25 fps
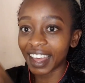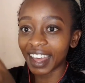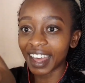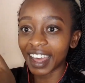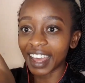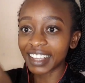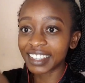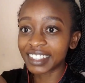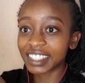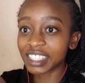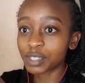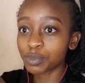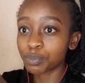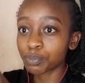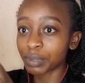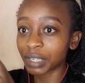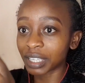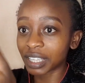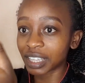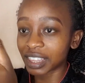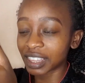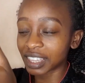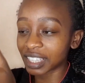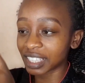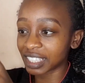I just
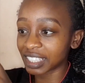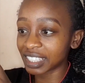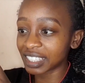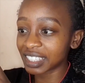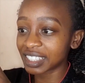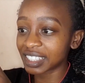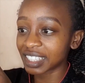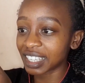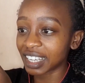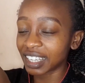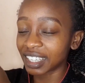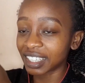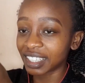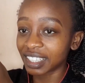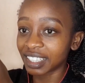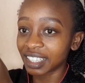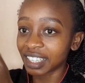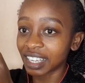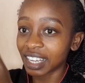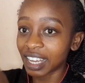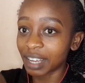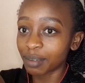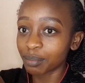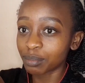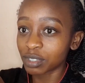picked this and
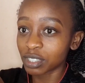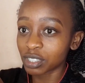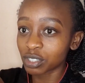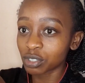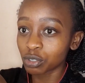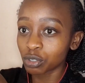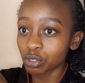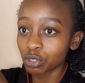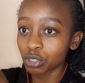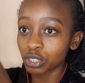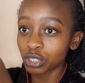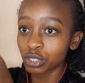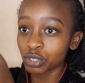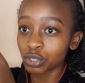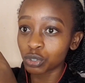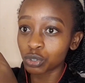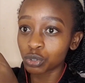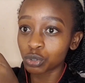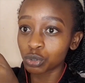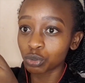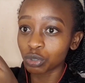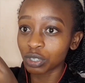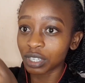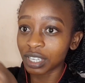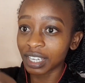I'm just going
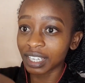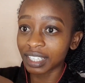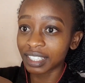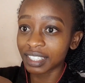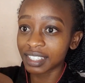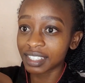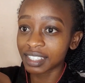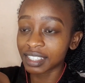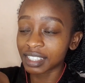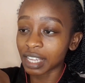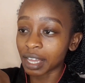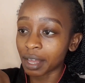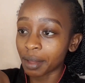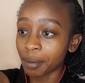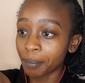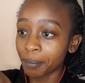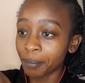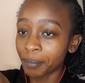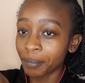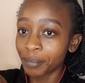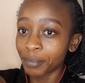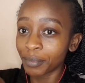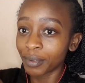to get some